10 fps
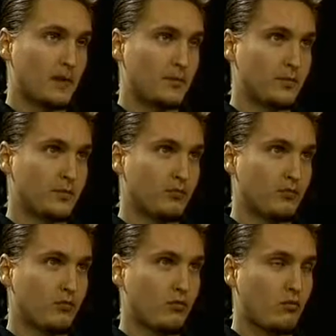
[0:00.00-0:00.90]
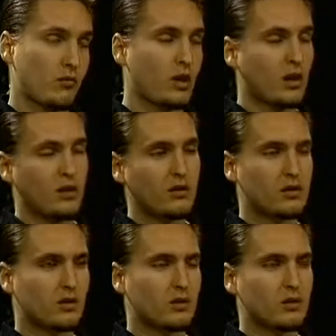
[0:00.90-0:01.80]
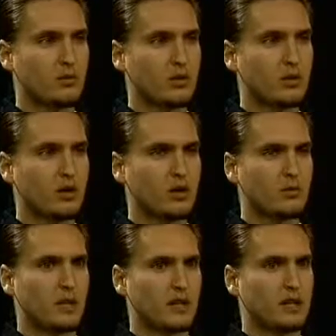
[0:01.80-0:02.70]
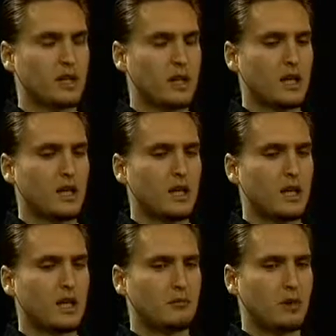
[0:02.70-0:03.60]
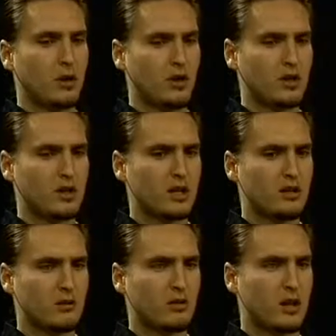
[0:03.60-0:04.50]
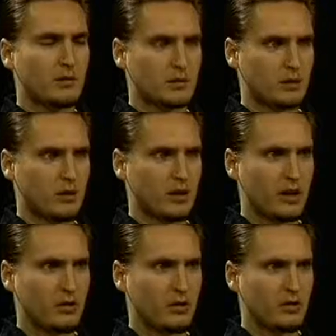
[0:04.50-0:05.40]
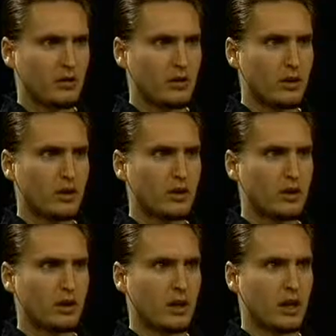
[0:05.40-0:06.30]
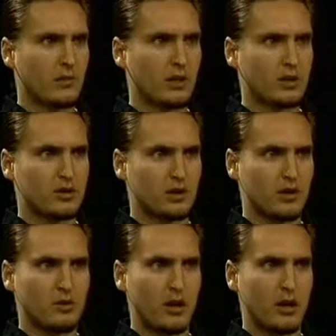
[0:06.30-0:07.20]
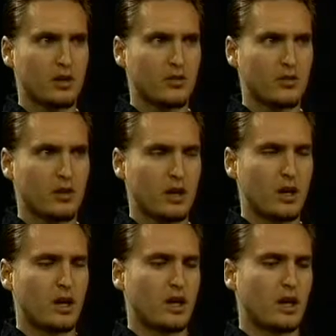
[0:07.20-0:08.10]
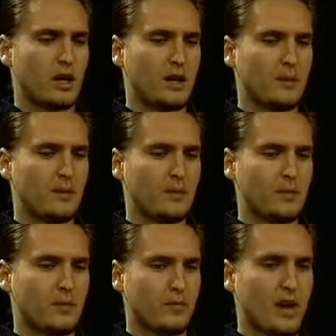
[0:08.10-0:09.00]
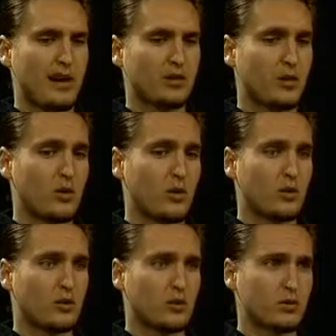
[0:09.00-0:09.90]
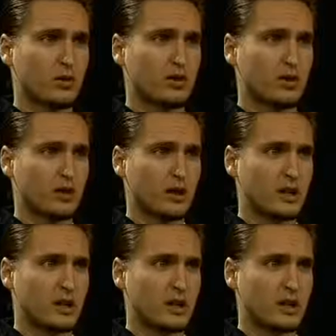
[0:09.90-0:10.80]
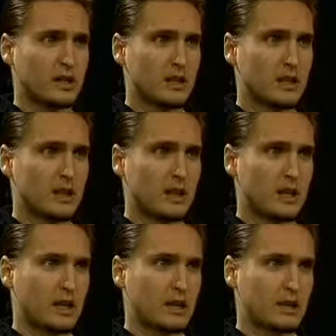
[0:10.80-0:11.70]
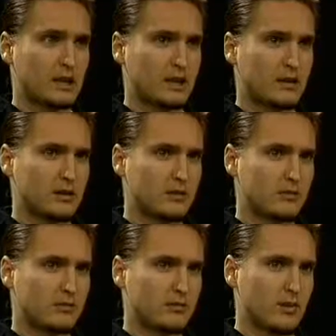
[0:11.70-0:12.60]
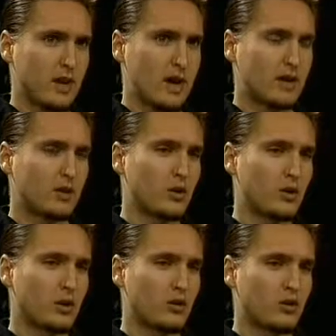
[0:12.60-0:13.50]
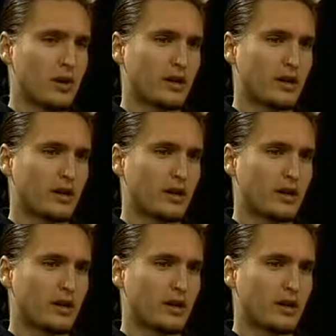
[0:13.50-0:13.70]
All these groups are somewhat suspect. Macari's had some problems with labor operations at their mines. Alto Hornos was recently, I don't know the